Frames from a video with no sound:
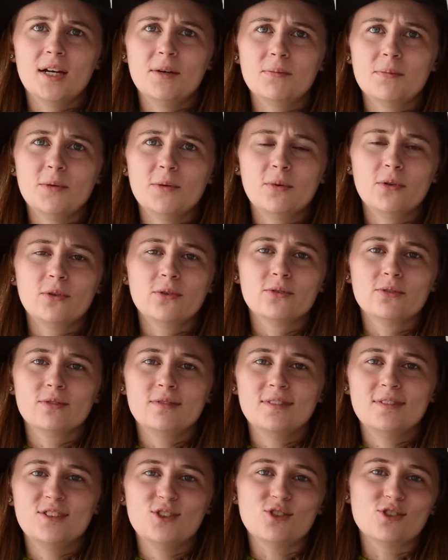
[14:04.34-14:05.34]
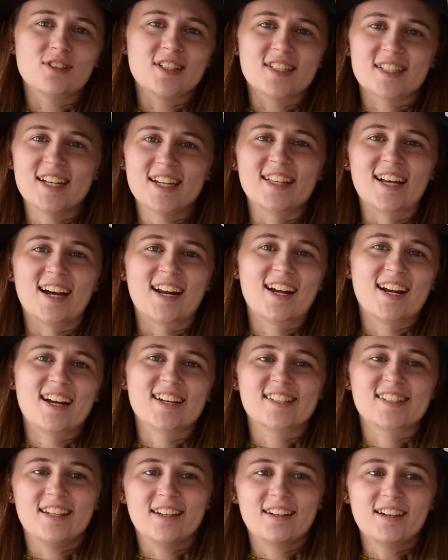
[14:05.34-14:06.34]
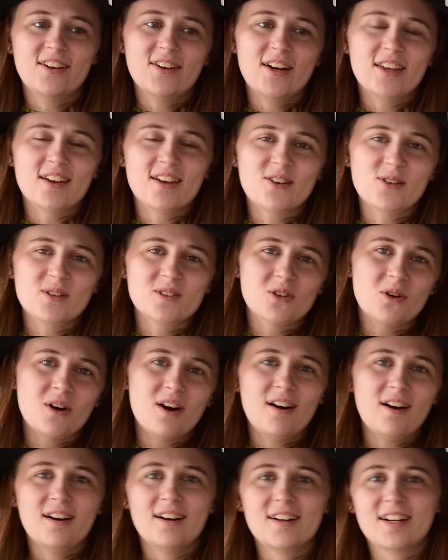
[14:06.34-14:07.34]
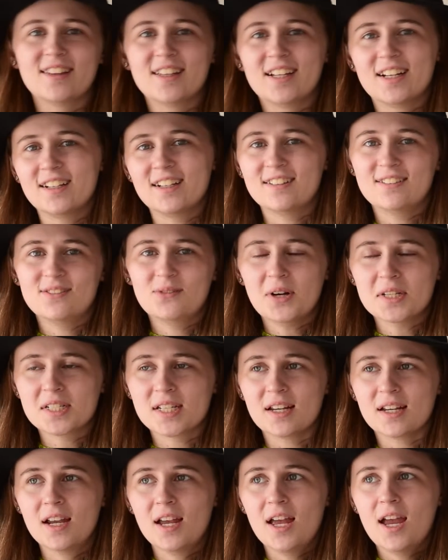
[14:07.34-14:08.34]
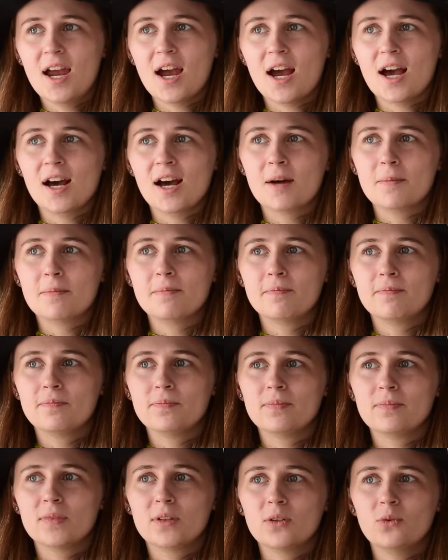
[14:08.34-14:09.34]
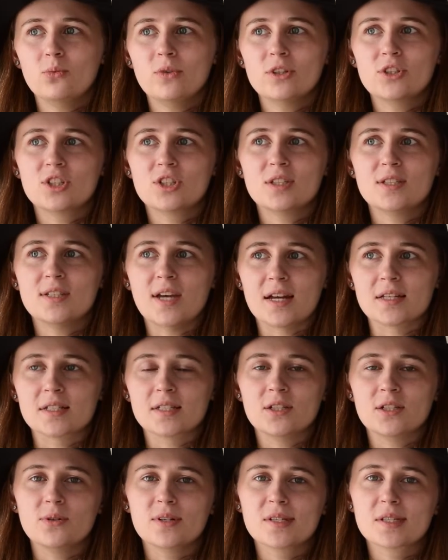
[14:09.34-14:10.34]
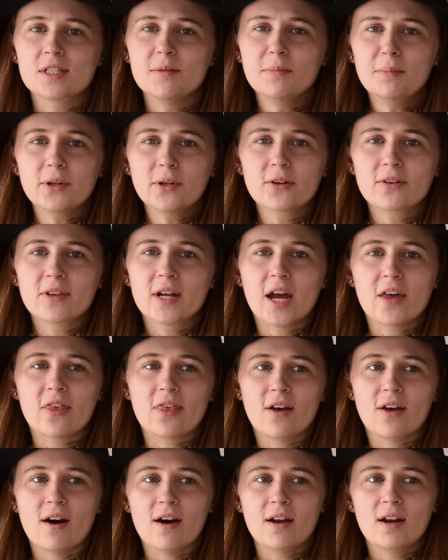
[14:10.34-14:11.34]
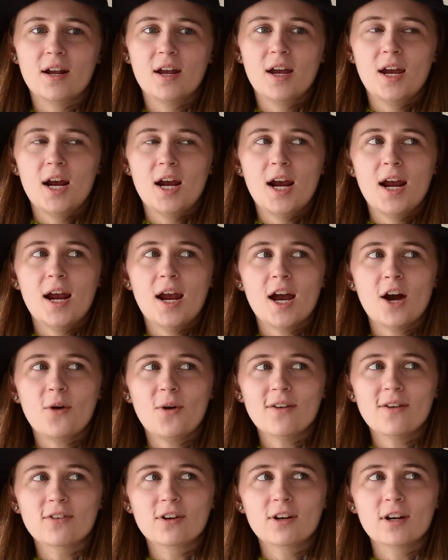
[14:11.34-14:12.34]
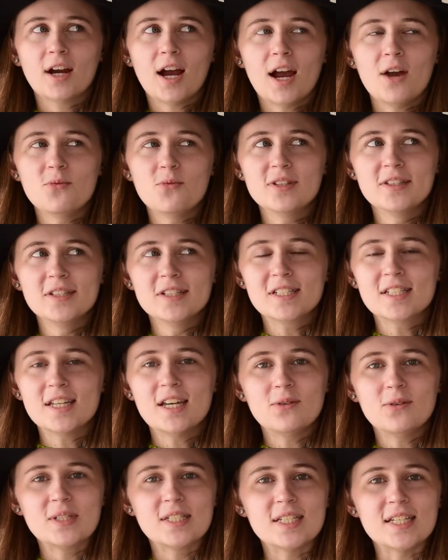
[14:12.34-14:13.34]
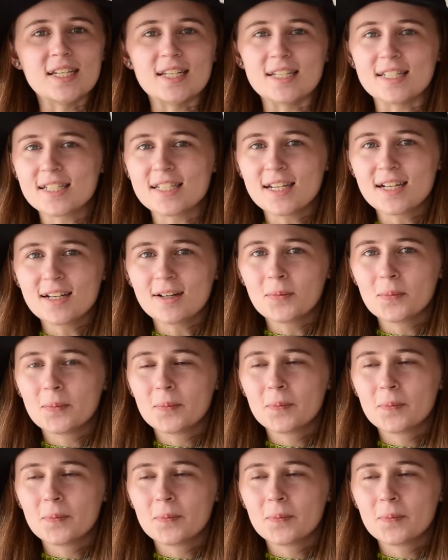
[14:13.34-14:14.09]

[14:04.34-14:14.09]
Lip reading: People usually say that, I guess, like, oh, I thought it was so hard, and then it wasn't. Which, yes, it was simpler than I thought. However, I wouldn't say it was easy.